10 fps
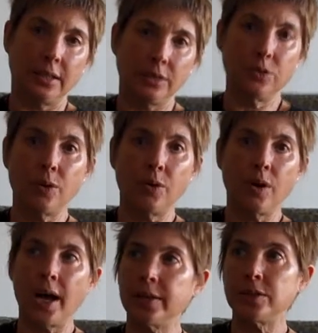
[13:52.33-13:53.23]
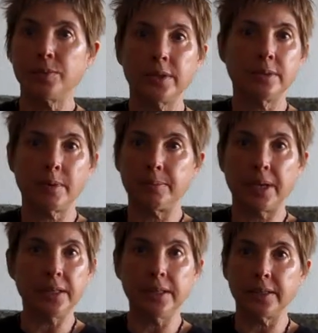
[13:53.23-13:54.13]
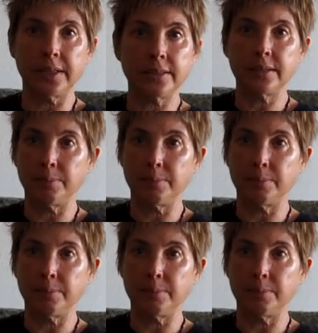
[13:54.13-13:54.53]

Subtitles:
So I just went to my mailing list,